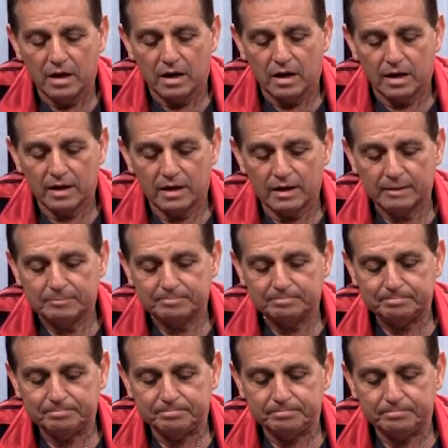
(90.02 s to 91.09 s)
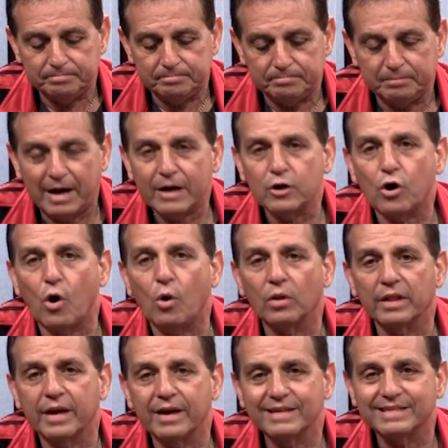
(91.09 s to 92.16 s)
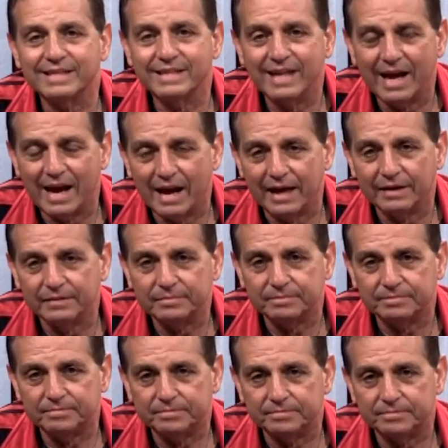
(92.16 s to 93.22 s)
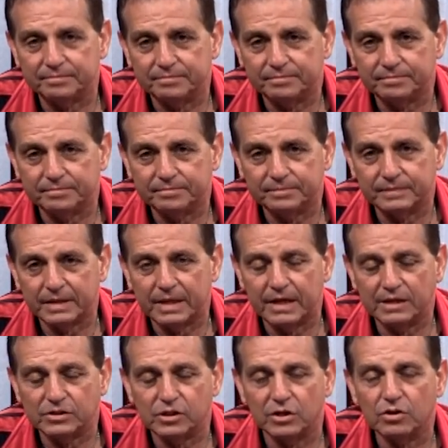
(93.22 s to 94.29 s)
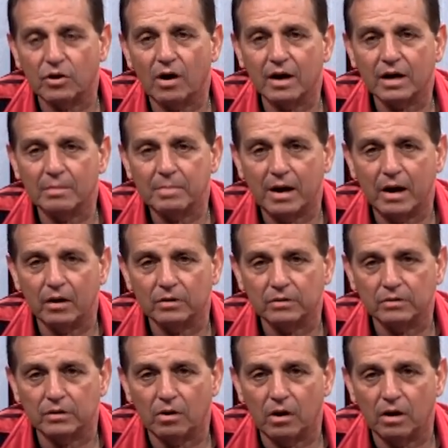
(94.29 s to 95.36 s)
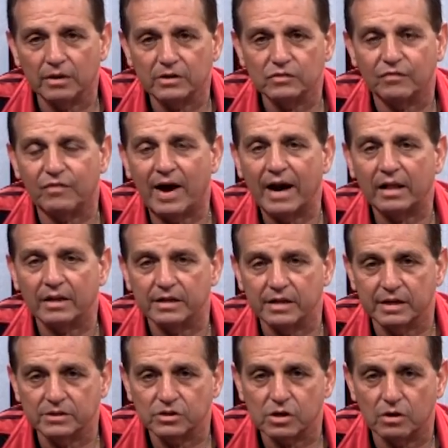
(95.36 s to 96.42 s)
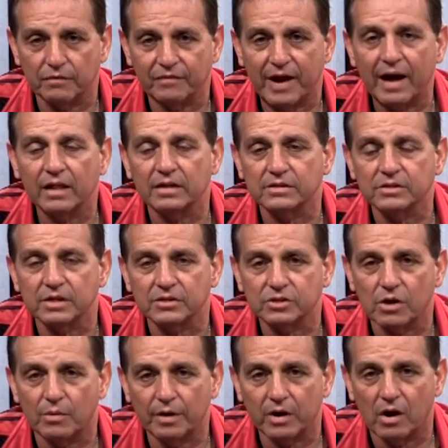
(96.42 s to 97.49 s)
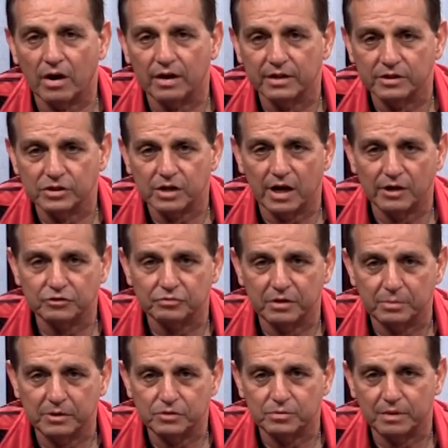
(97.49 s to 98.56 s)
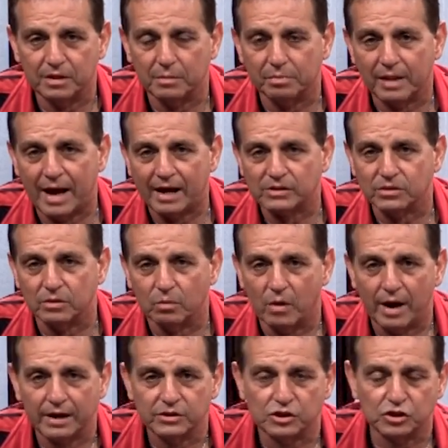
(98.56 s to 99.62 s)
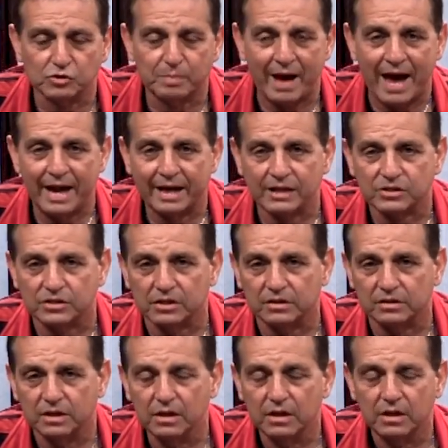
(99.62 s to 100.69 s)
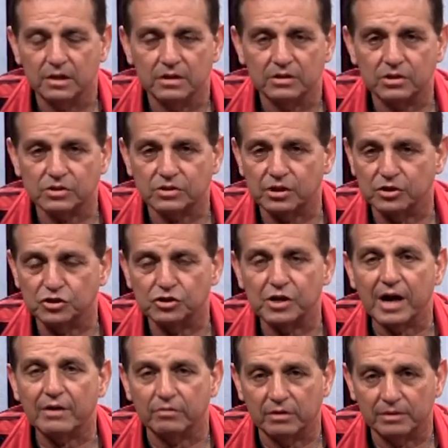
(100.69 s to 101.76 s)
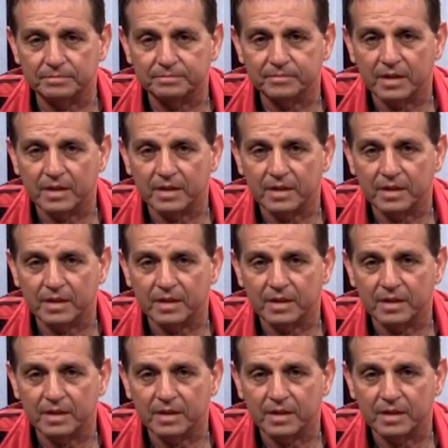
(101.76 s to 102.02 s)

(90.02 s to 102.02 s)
My goal here today is to talk about all this violence that's going on in this country between the blacks and whites, Hispanics, and just in general.